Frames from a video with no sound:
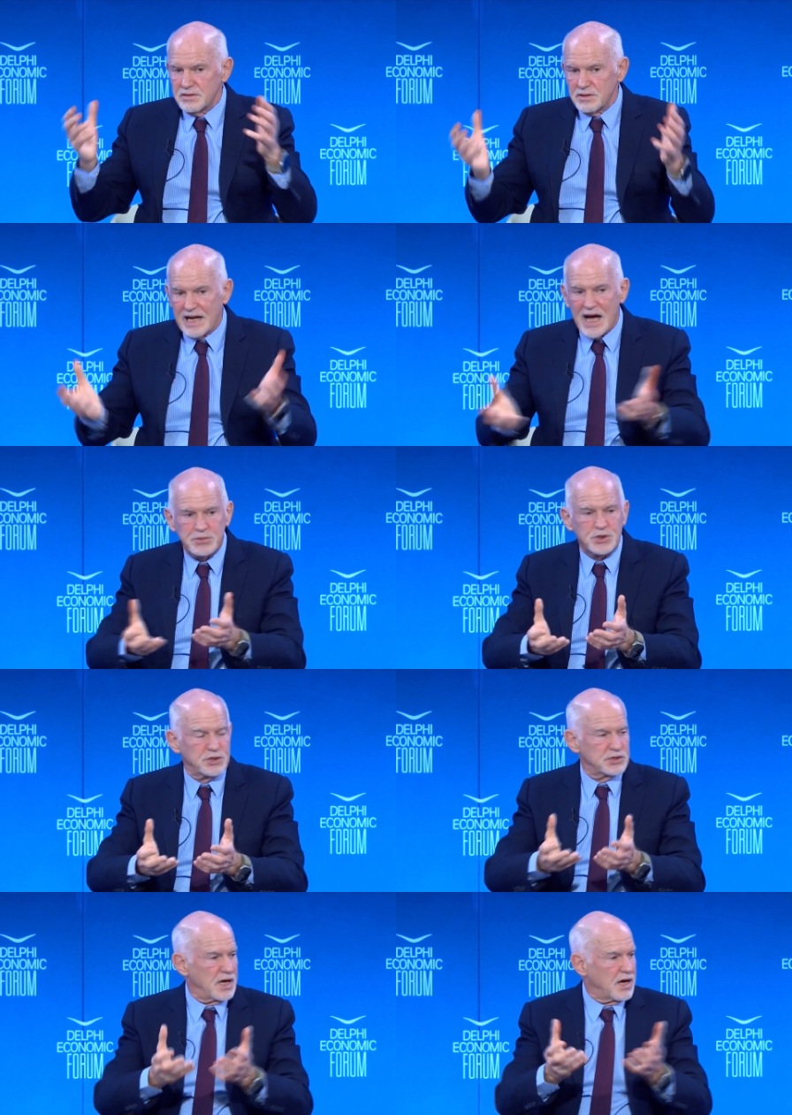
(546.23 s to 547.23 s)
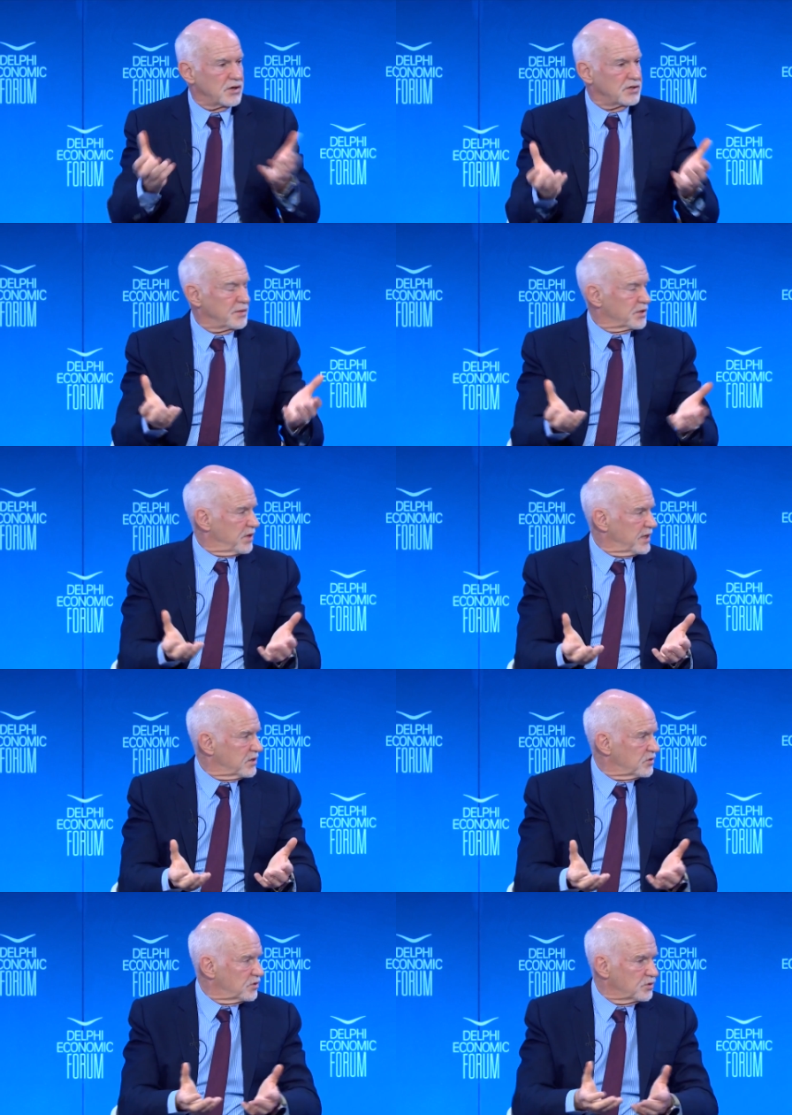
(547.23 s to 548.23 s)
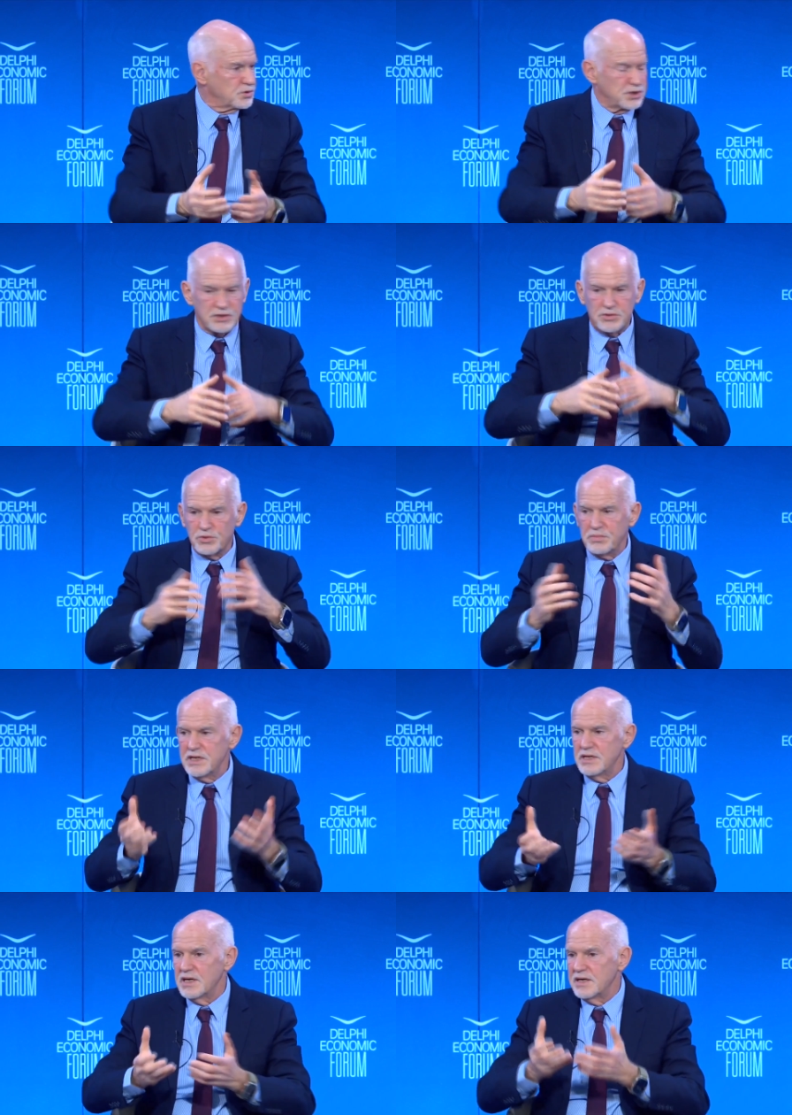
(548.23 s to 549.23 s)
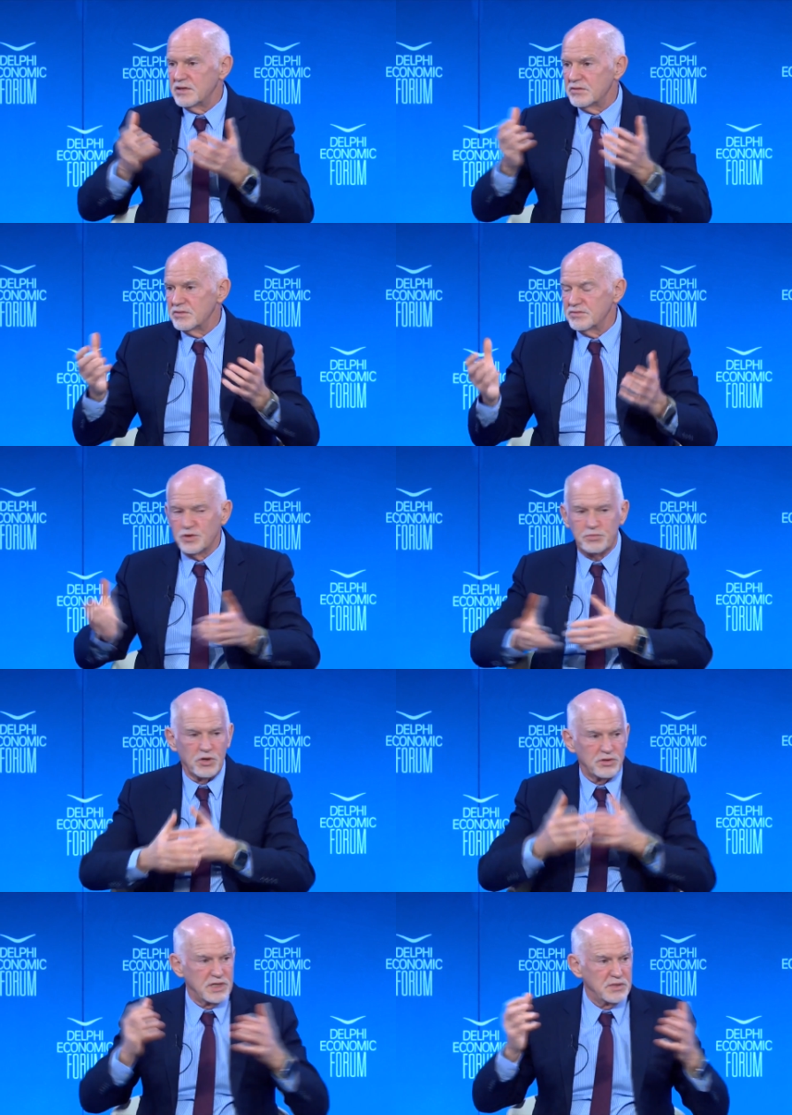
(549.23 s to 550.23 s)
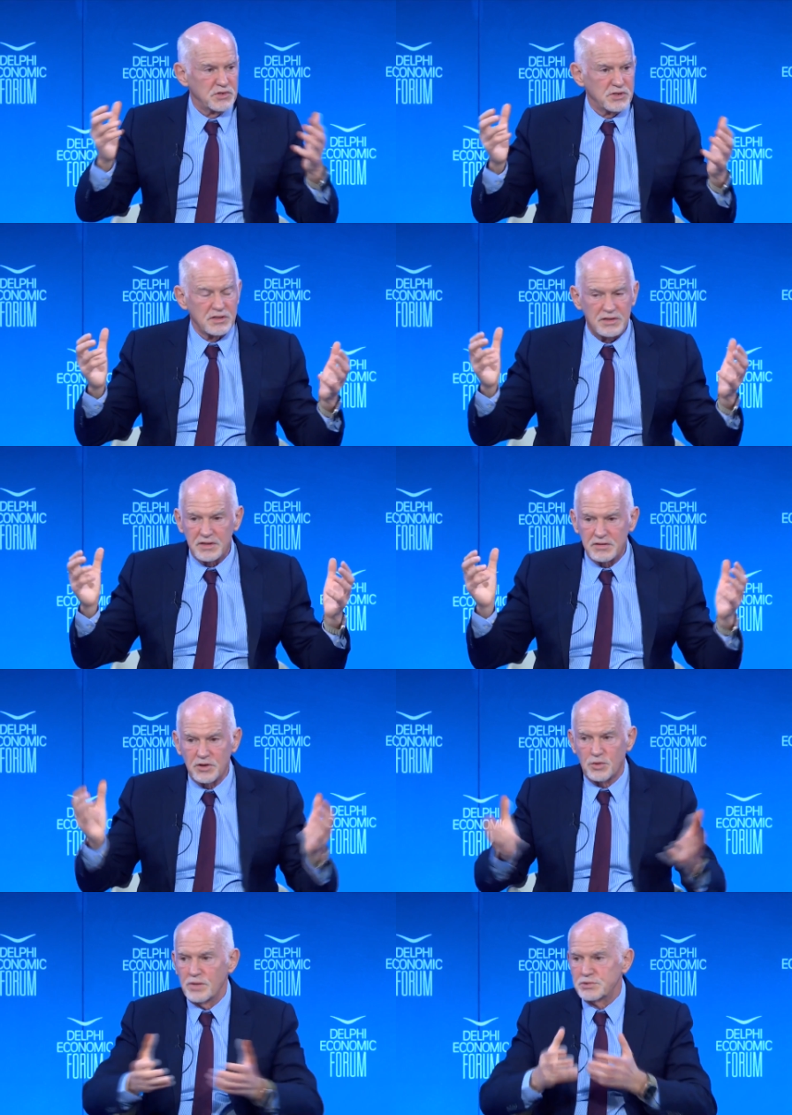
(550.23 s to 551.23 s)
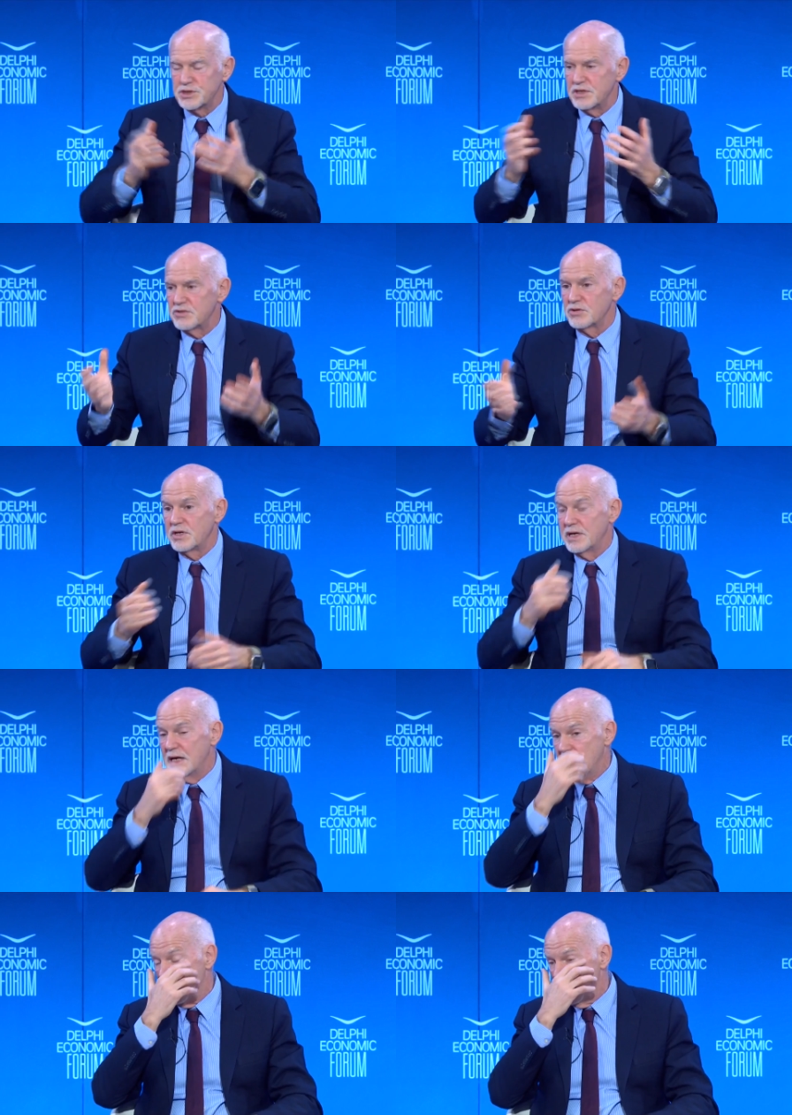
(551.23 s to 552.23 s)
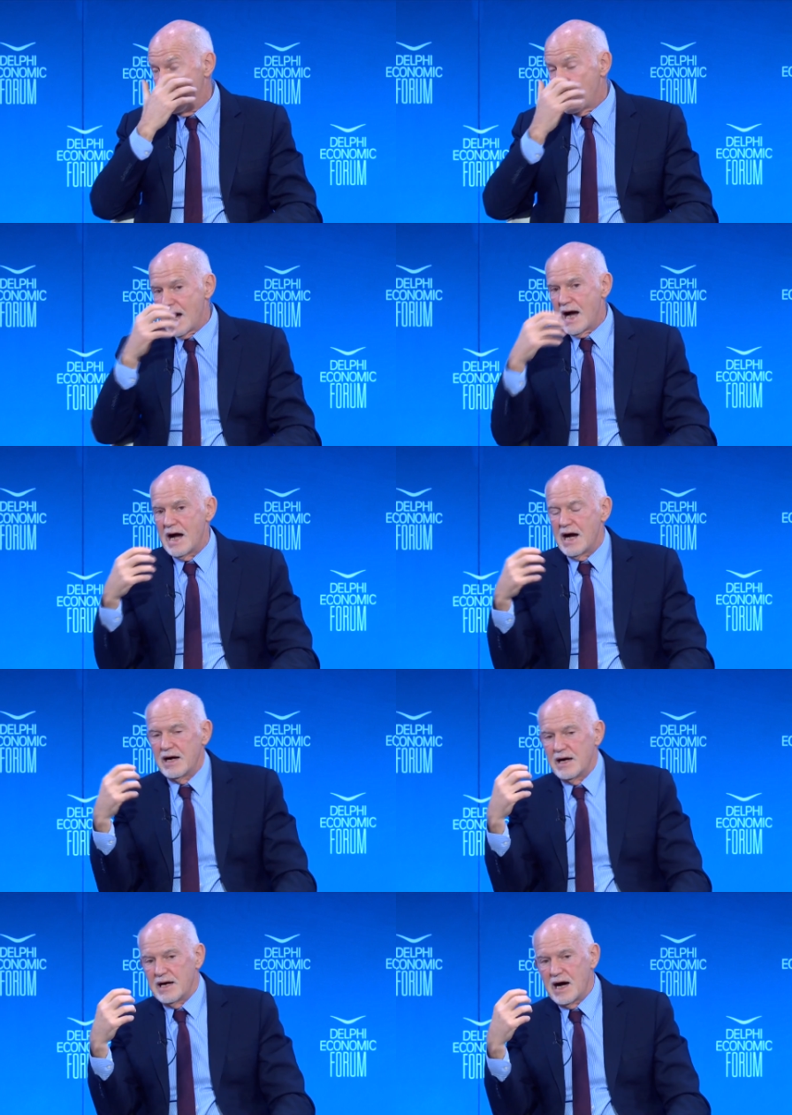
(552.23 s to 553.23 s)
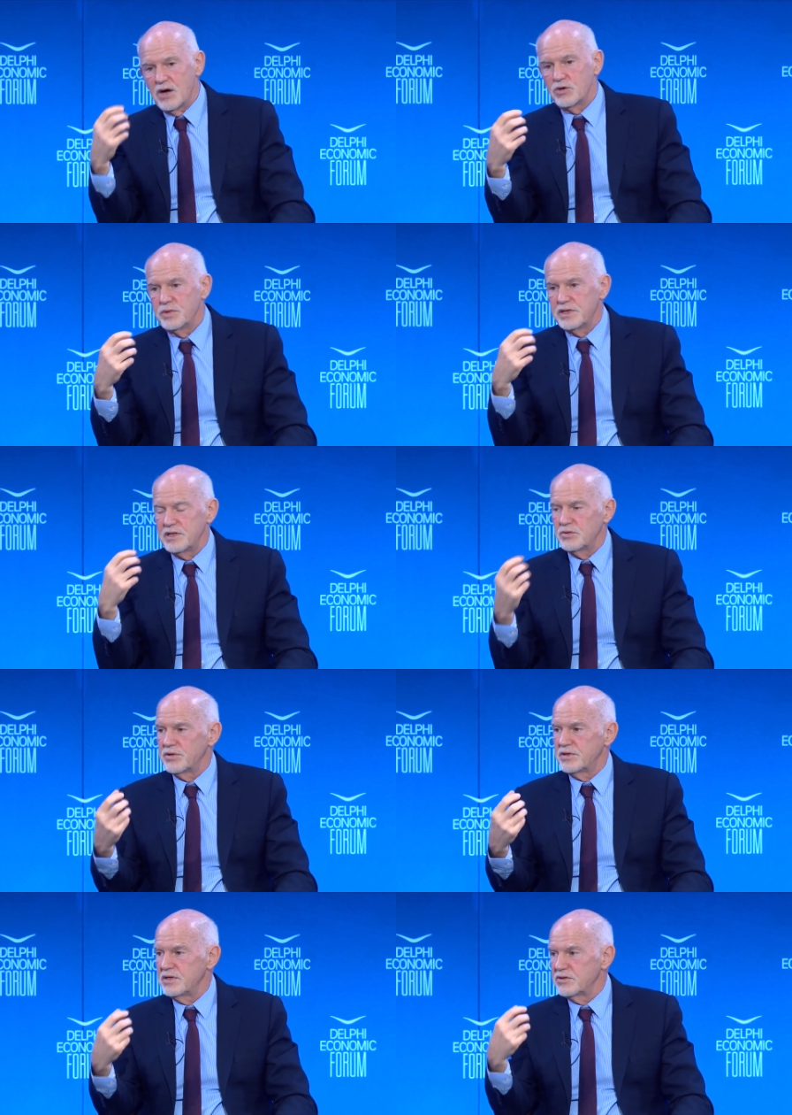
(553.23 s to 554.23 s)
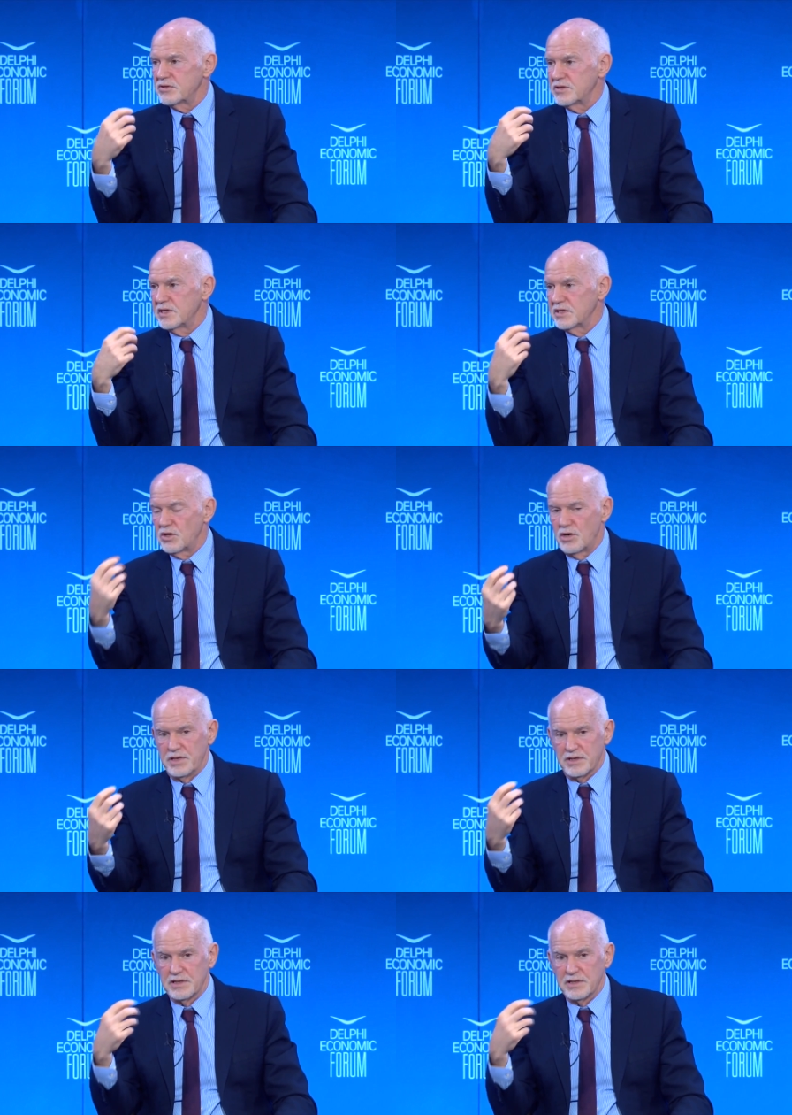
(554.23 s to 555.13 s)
captures our democratic institutions through media and football teams and corruption and so on. How do we deal with these in common?